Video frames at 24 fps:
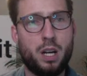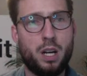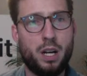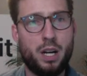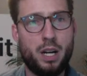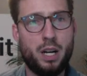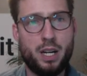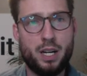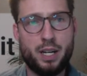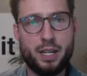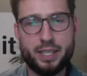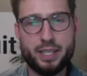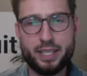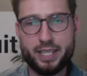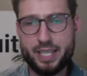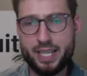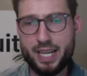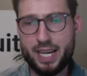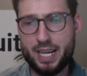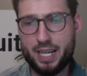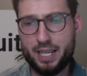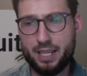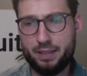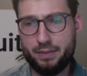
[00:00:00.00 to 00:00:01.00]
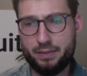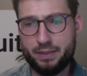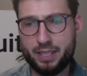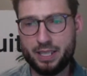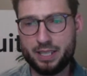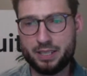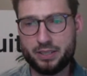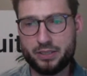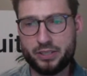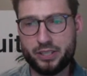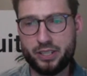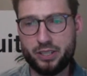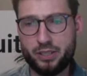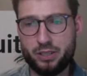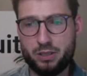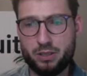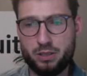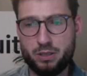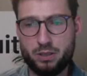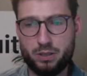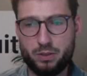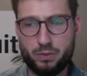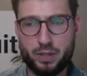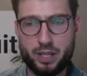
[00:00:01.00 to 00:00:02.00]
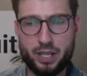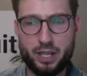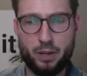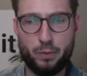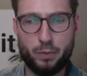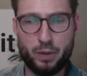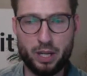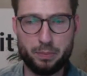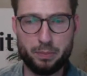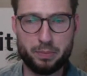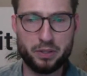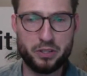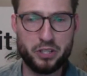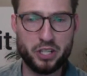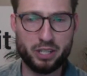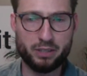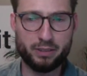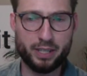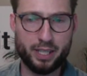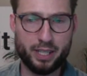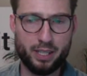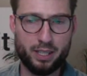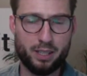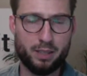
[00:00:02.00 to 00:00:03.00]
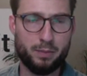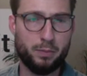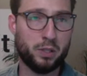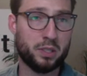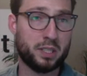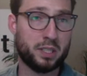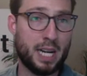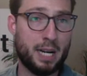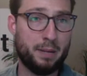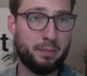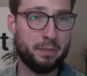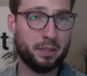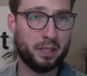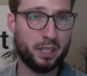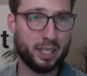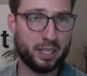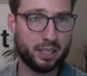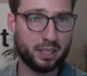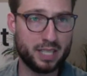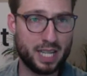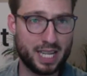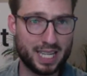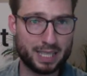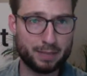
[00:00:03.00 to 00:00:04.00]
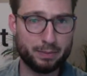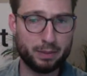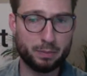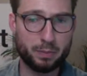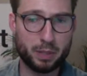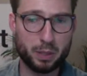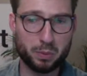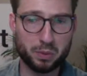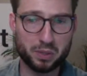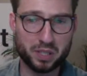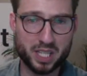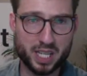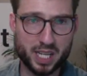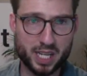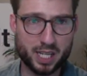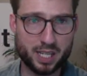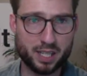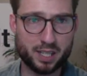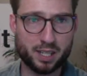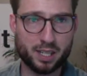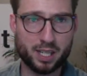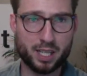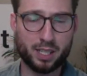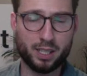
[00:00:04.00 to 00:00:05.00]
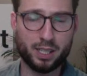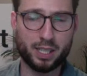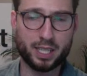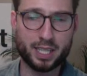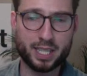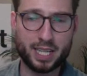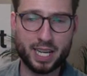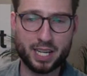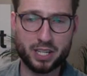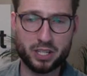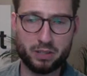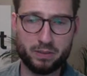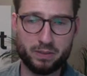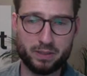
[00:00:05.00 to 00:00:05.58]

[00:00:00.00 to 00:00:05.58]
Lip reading: Yeah, I mean, that's true. We help you generate the most common legal document people need in litigation,